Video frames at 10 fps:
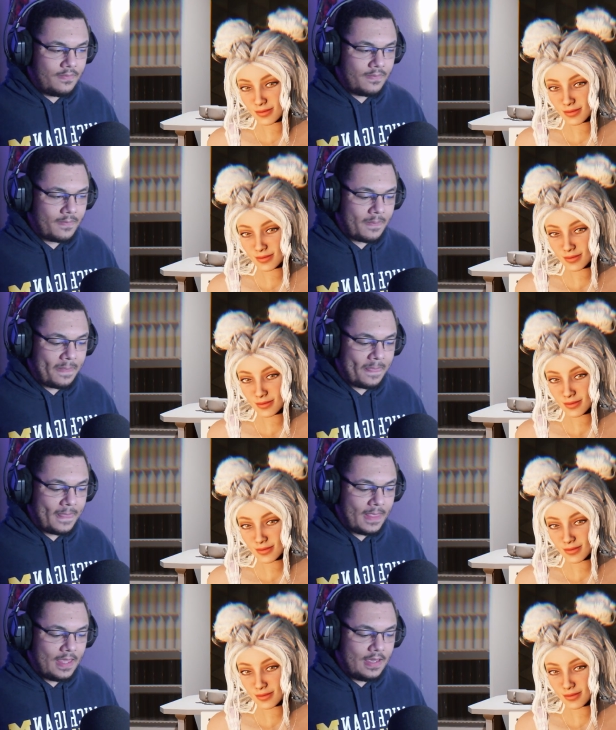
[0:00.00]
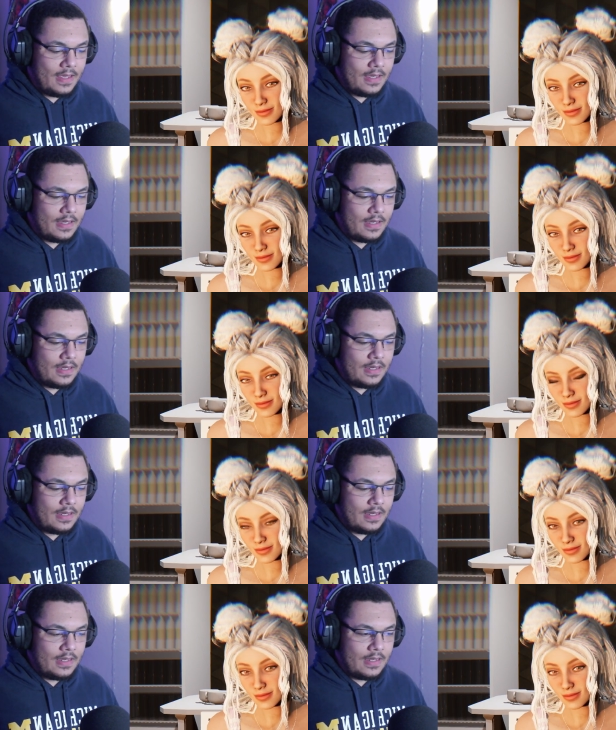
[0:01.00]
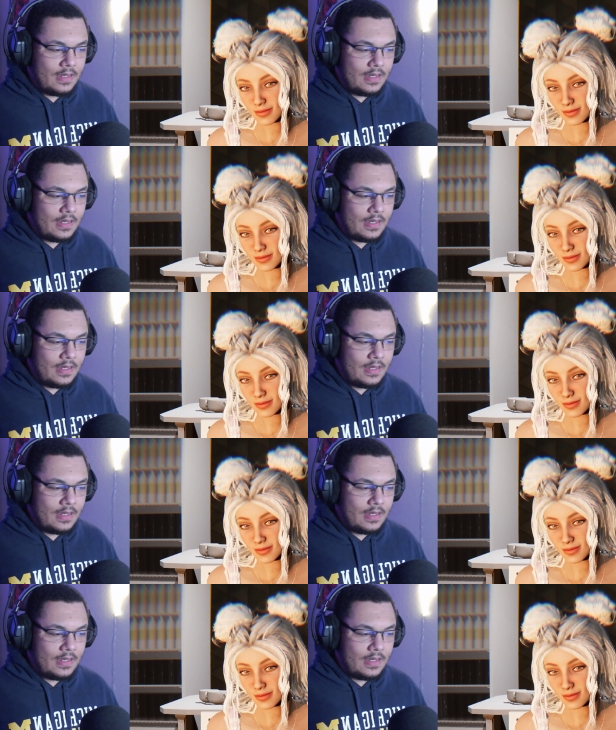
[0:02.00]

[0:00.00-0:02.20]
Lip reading: Nothing is said.